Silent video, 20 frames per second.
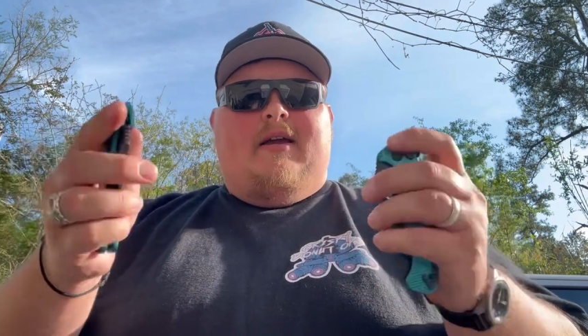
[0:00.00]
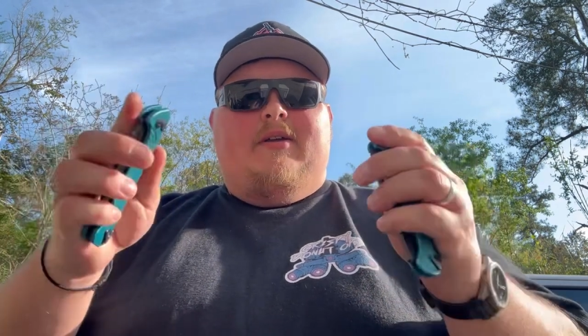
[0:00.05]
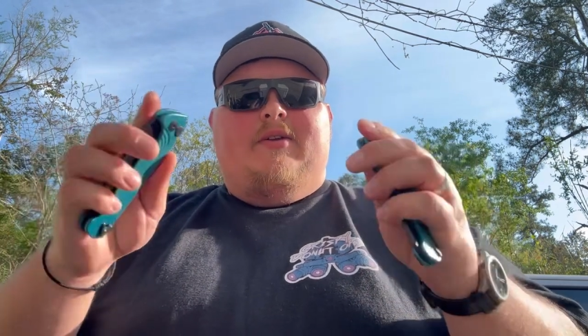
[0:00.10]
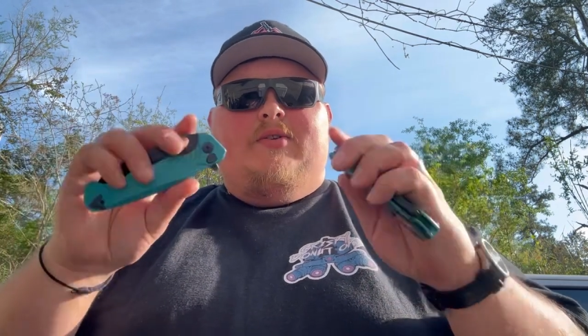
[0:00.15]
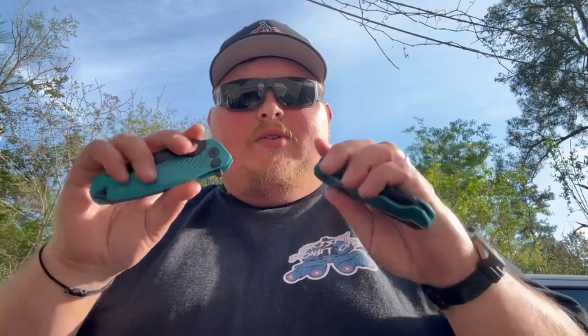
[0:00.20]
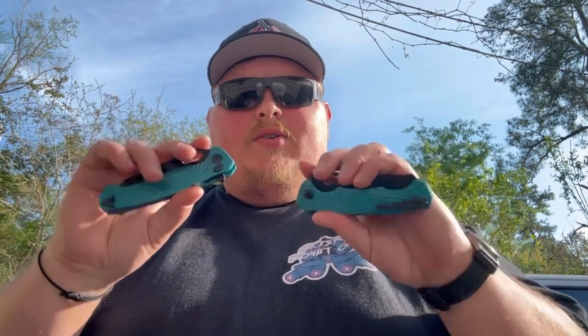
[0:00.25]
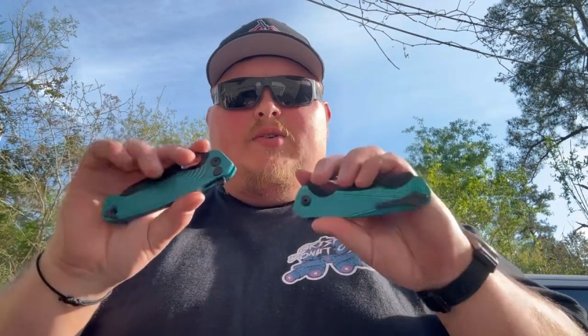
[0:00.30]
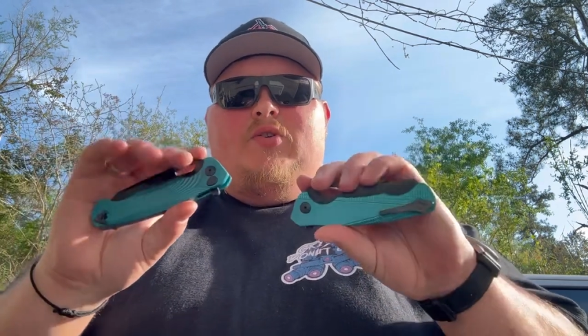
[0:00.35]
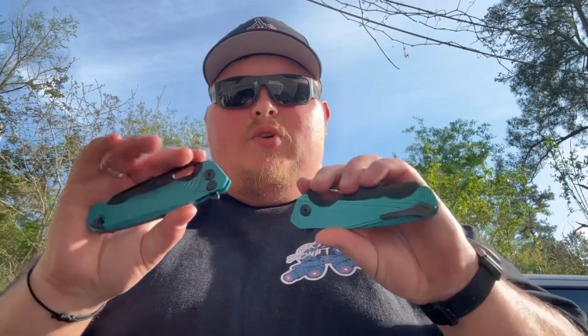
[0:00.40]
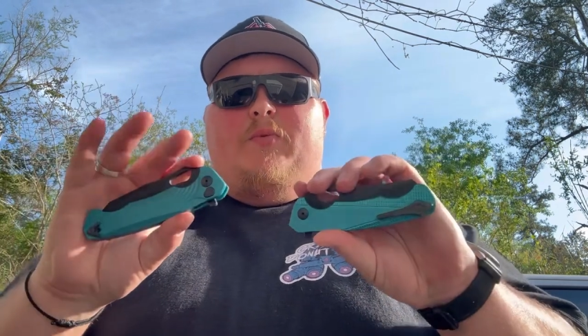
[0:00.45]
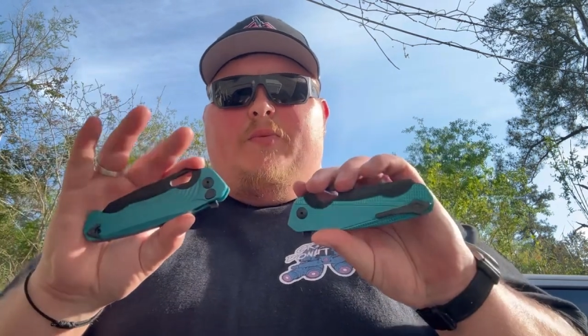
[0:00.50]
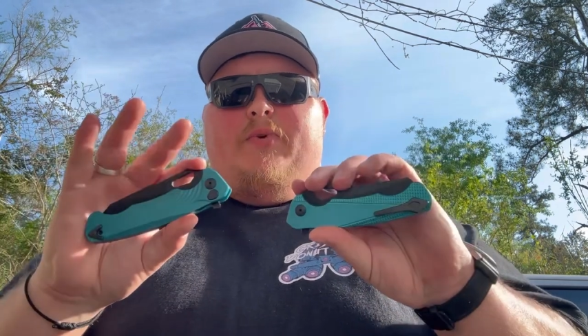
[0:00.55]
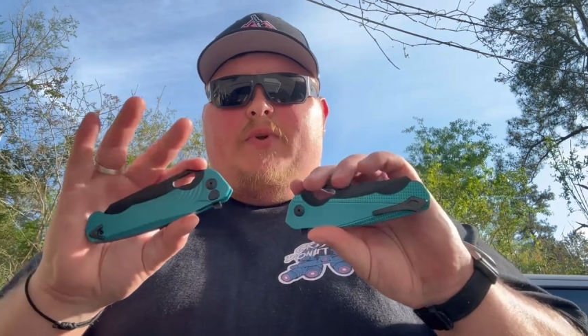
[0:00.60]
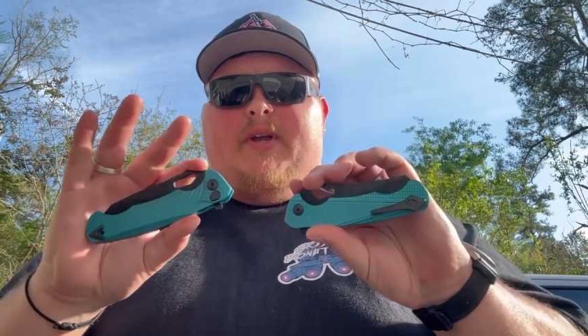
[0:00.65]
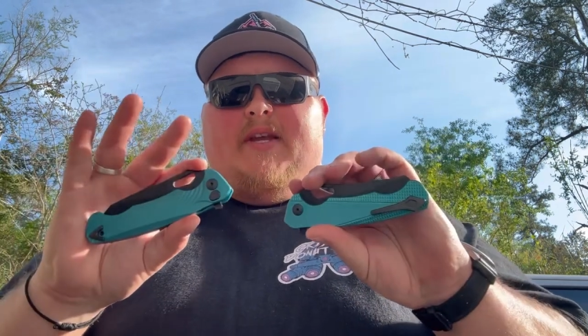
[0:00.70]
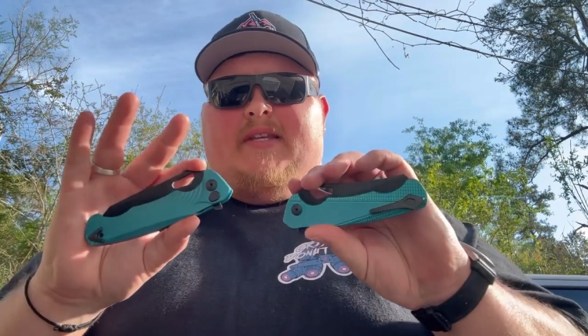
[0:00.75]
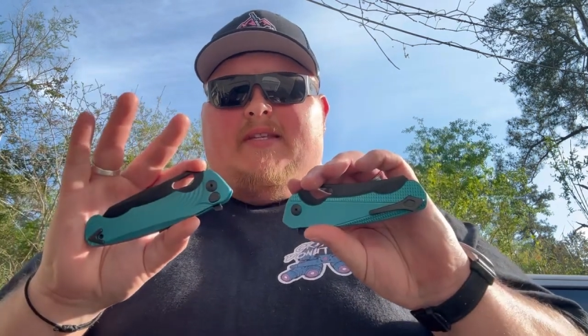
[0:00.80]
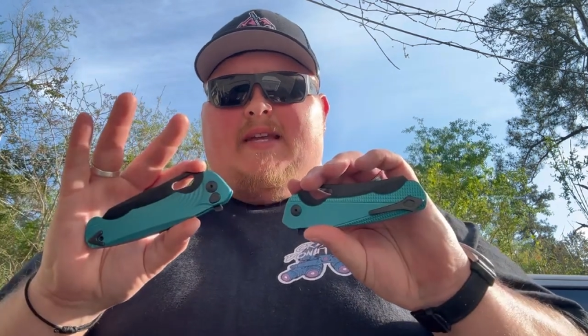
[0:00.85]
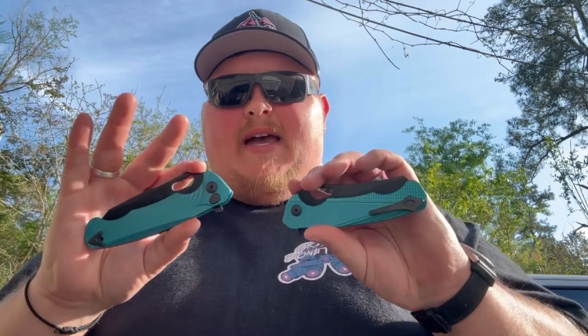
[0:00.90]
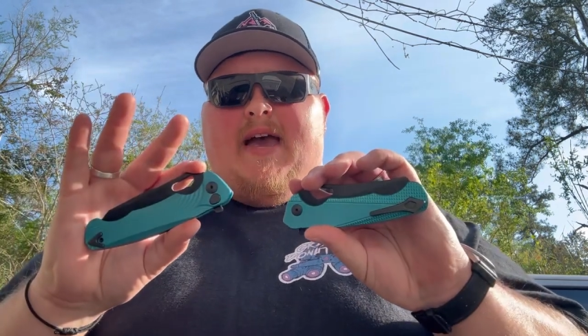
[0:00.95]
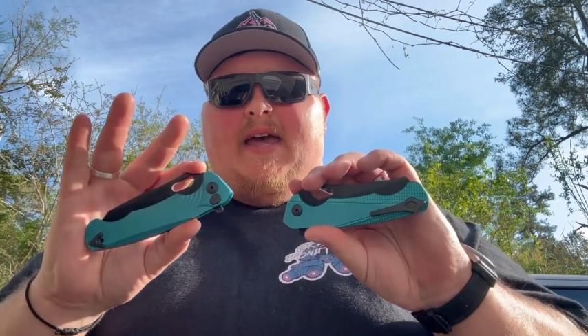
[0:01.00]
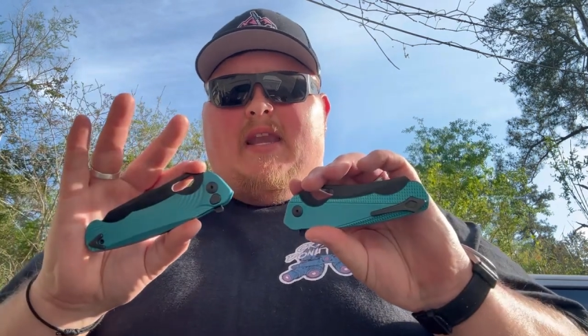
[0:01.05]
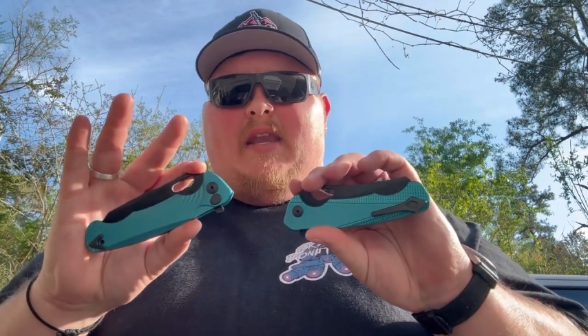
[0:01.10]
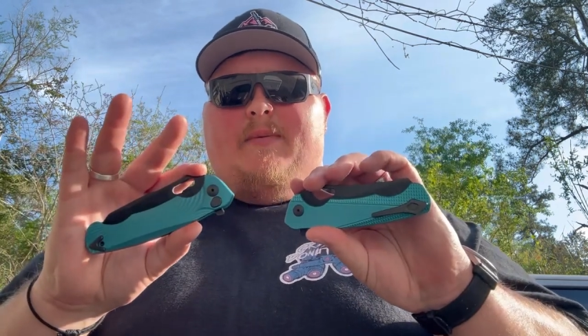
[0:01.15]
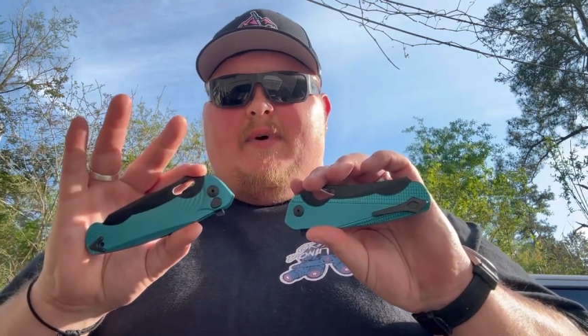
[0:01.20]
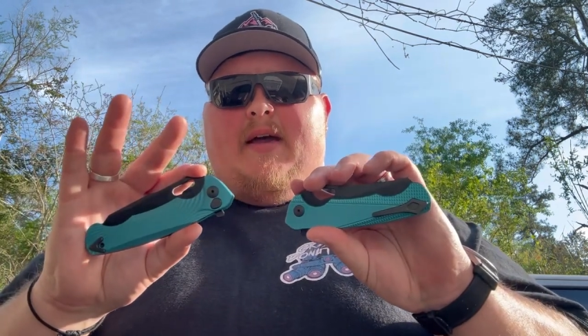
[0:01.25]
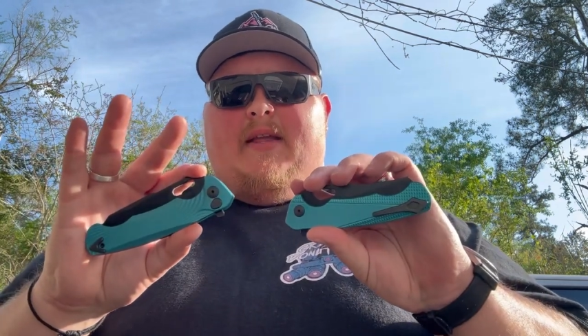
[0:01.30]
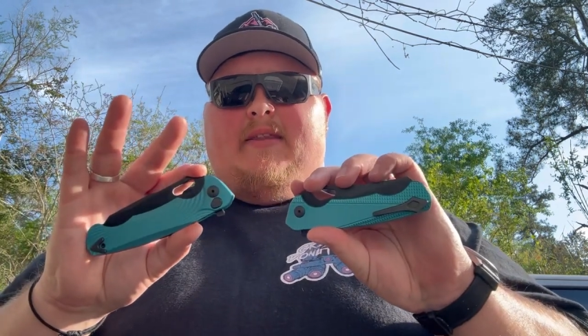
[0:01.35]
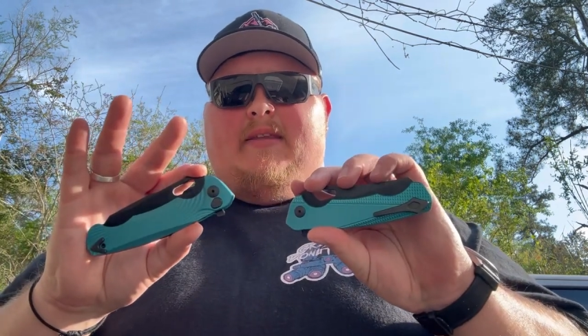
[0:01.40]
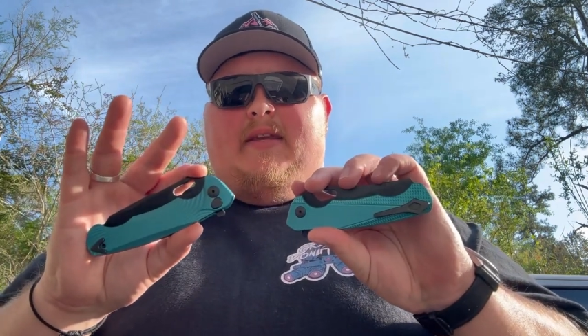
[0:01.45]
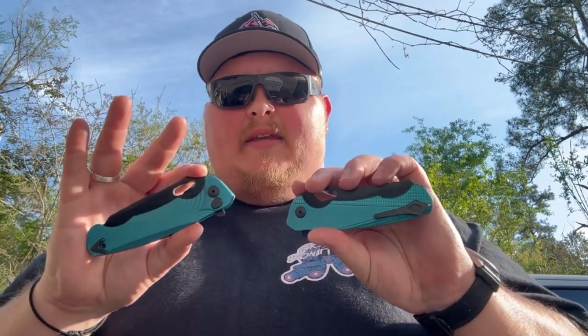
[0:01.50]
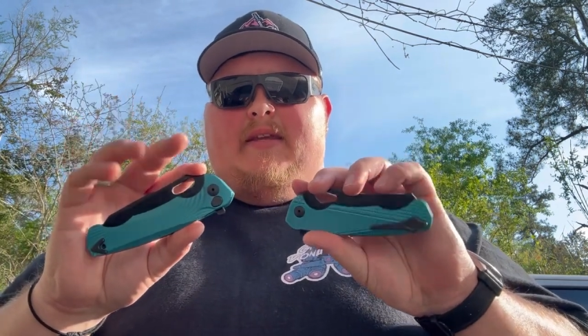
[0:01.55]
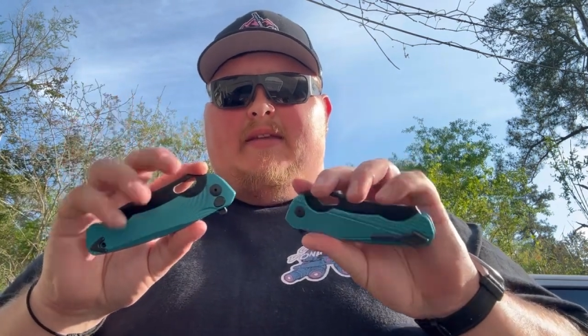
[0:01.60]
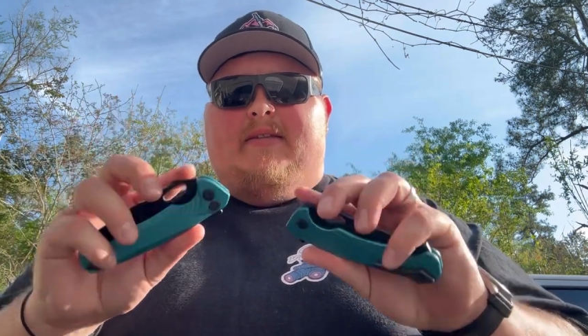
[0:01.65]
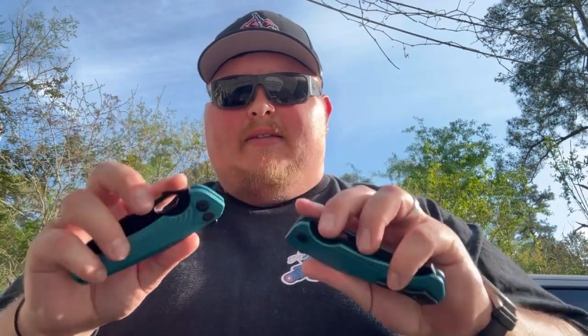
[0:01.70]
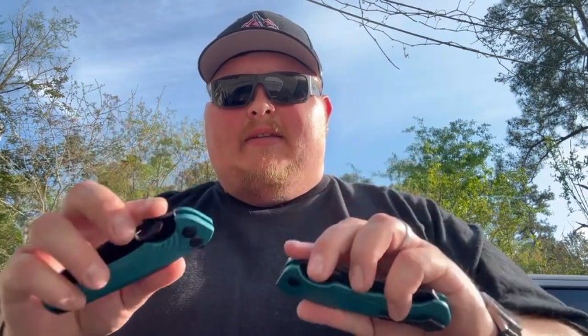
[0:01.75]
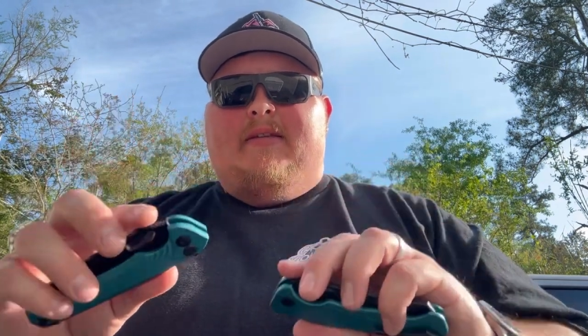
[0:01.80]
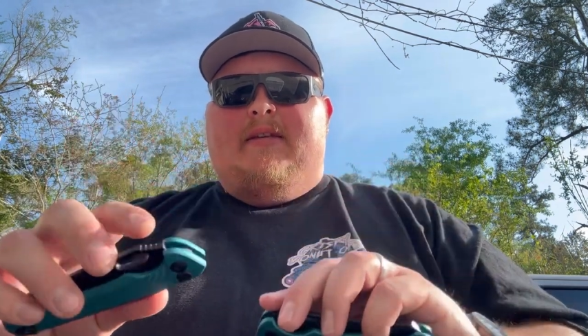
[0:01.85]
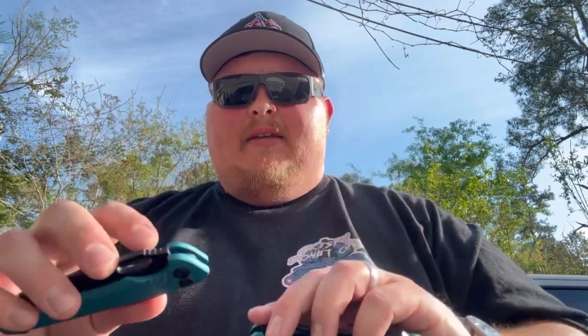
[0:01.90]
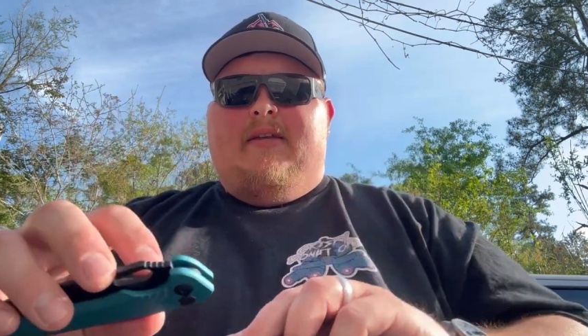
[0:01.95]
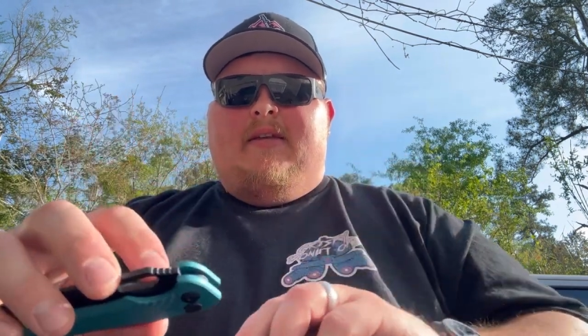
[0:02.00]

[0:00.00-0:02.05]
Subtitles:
Super excited about these.